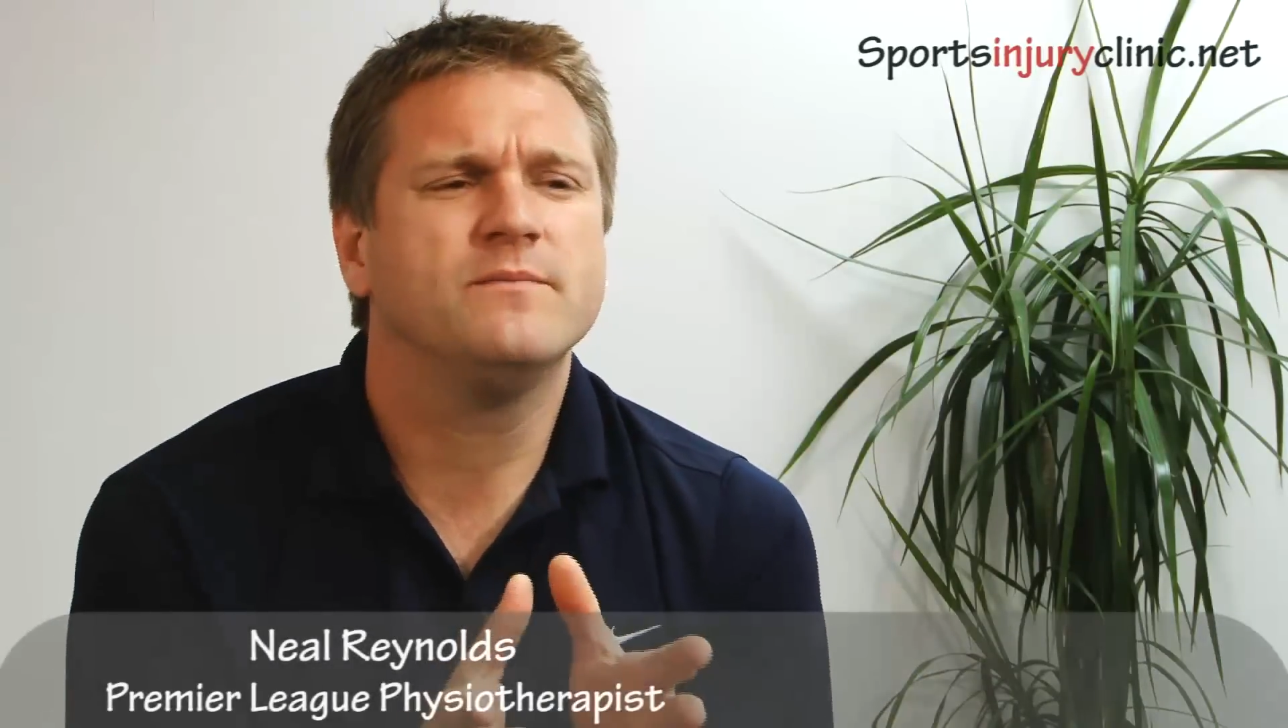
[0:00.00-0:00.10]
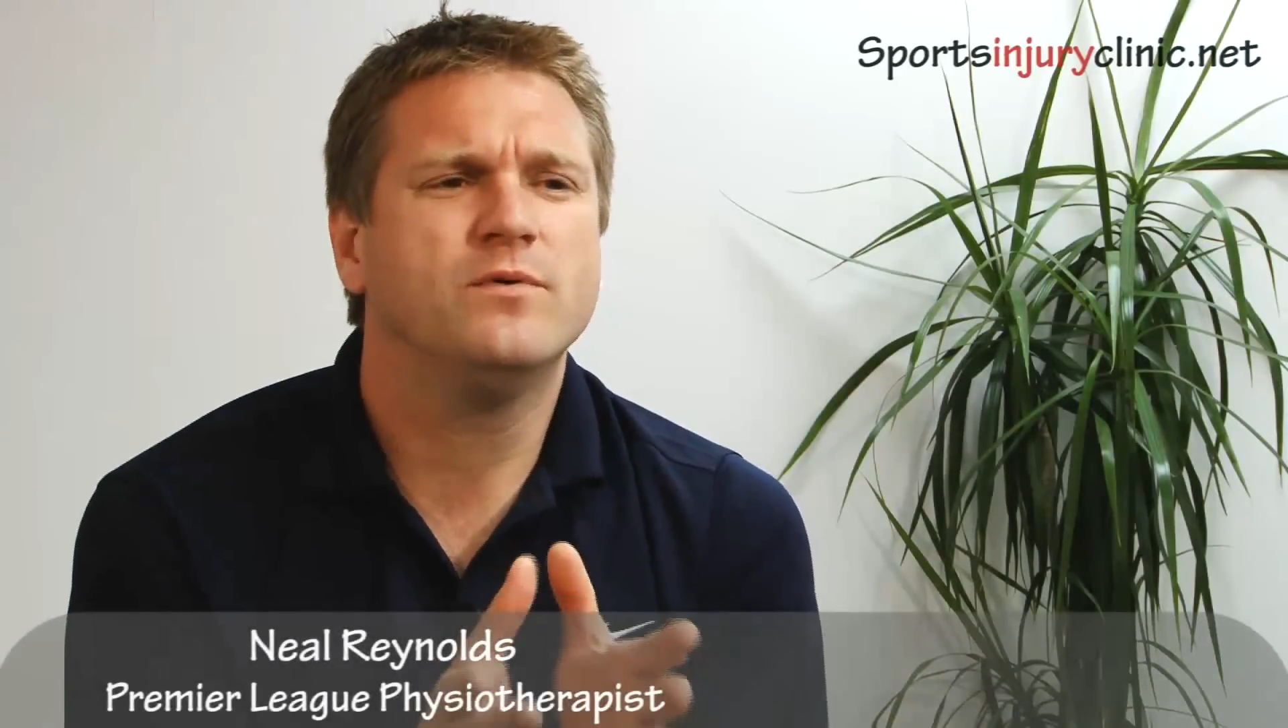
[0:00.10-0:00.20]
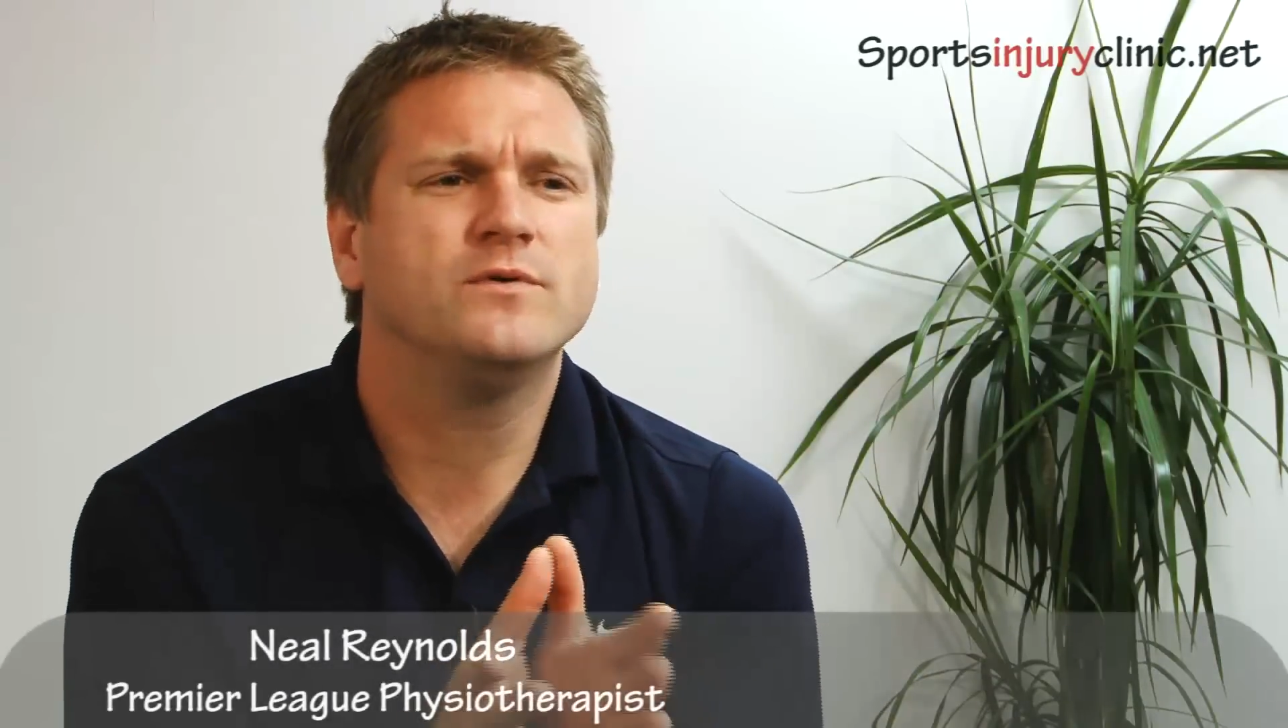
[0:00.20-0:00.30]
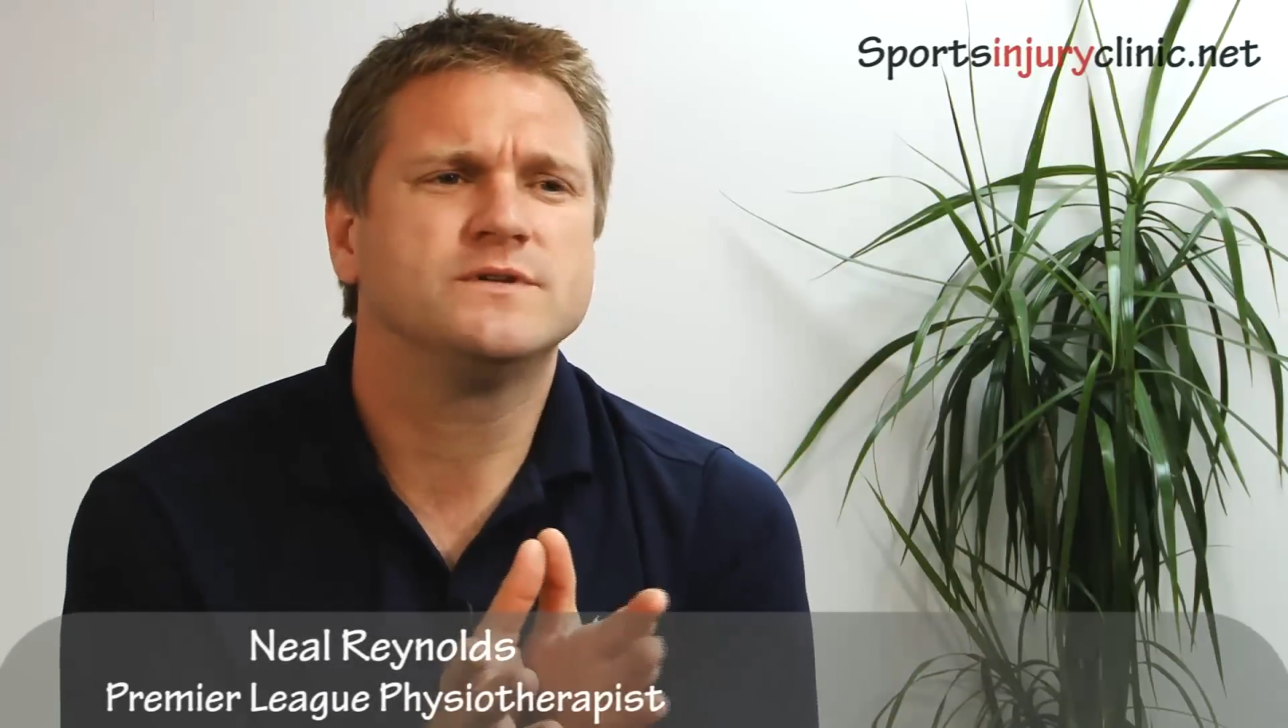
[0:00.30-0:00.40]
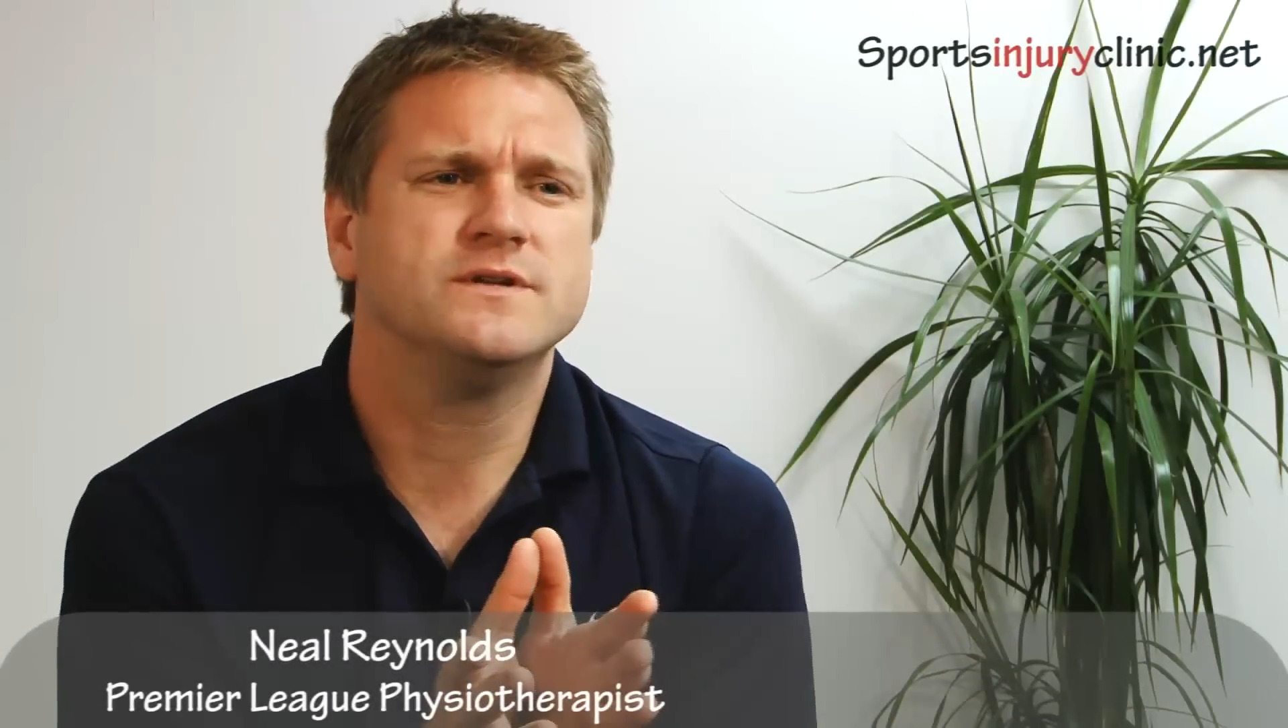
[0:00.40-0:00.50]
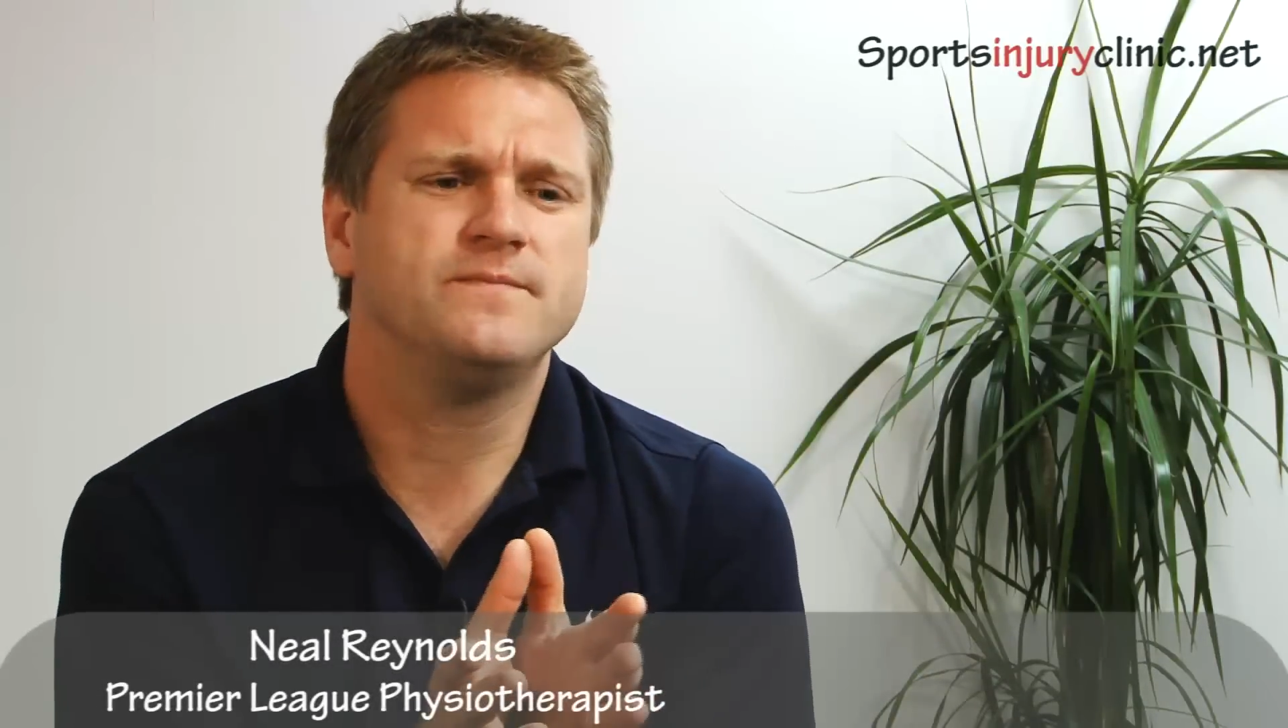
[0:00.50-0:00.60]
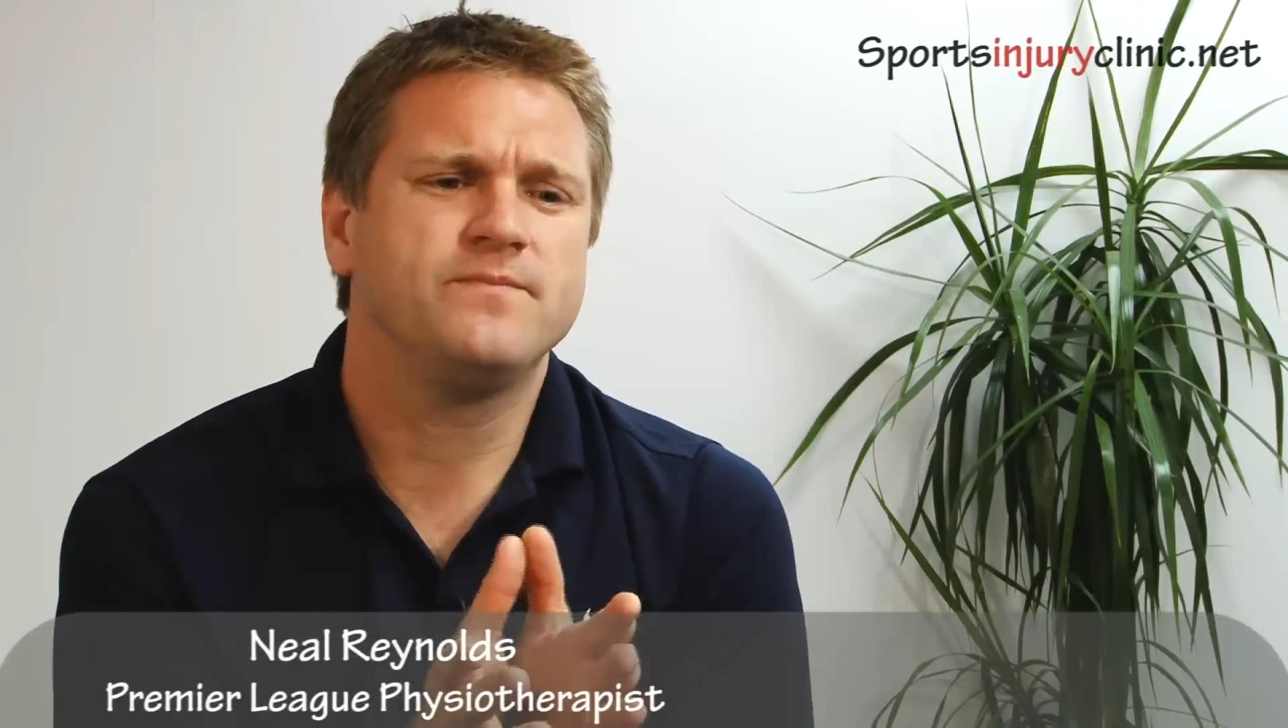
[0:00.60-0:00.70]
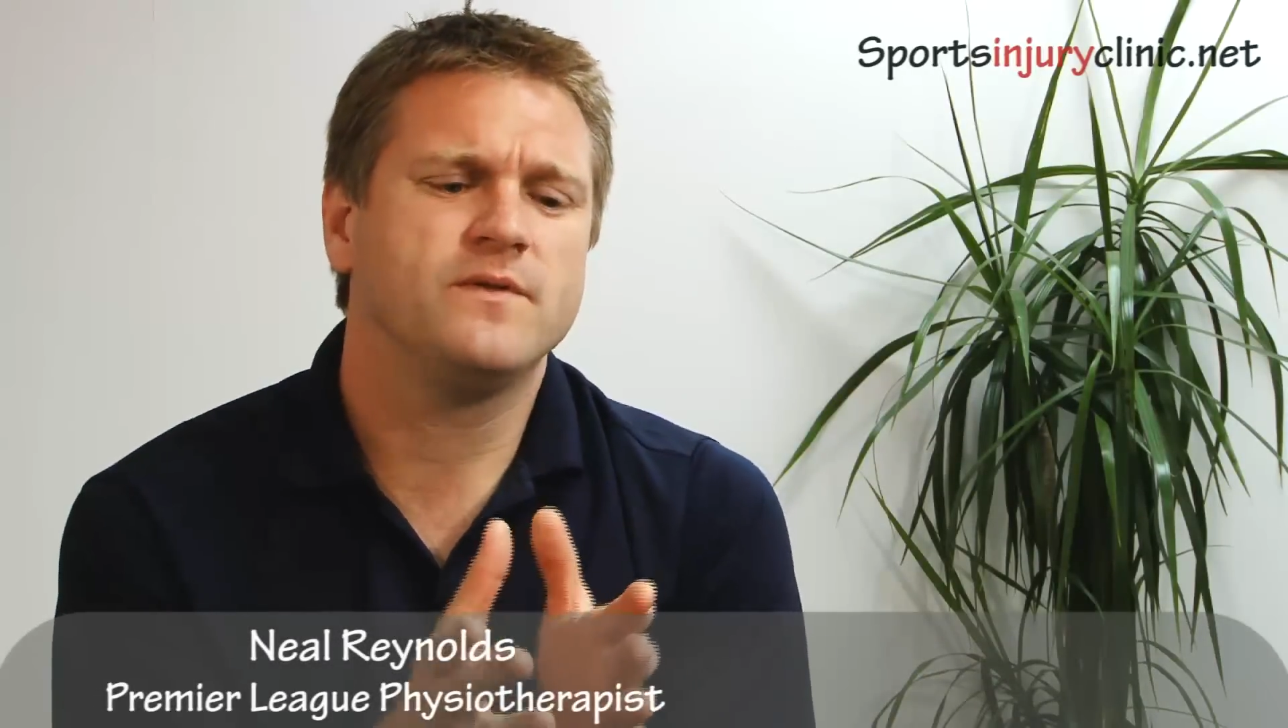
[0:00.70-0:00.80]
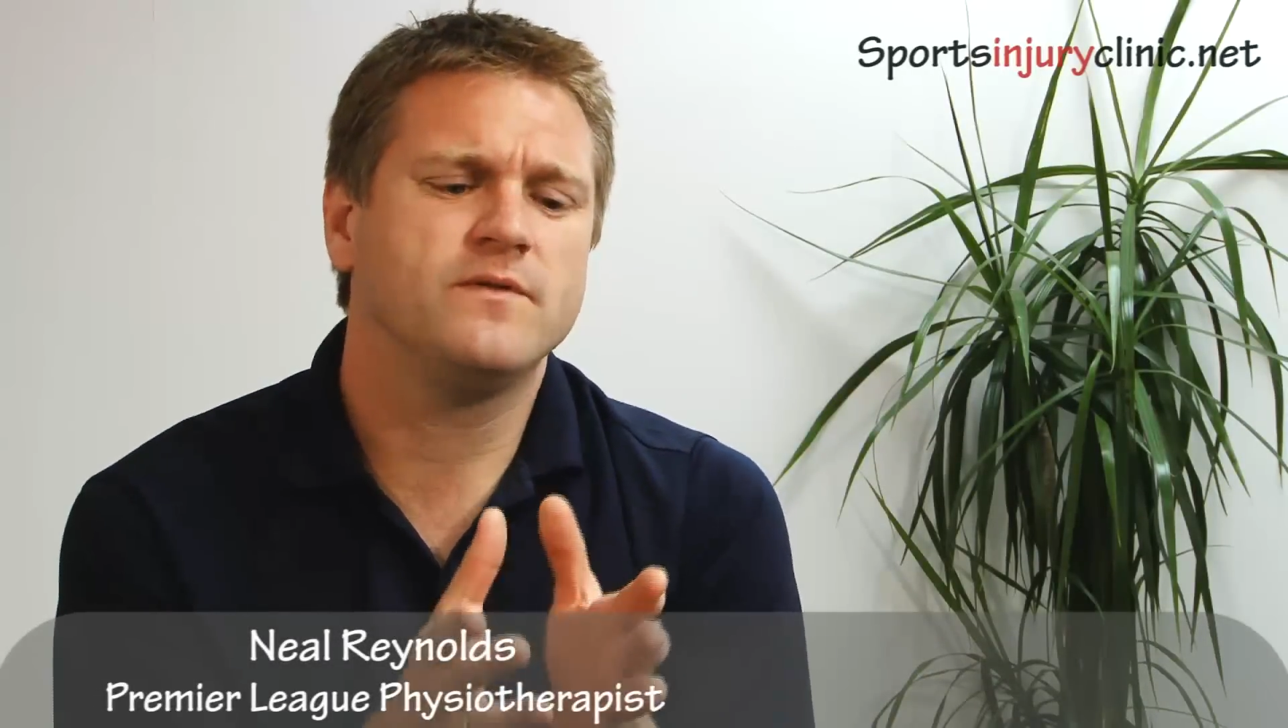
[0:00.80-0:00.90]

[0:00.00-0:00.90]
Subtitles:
important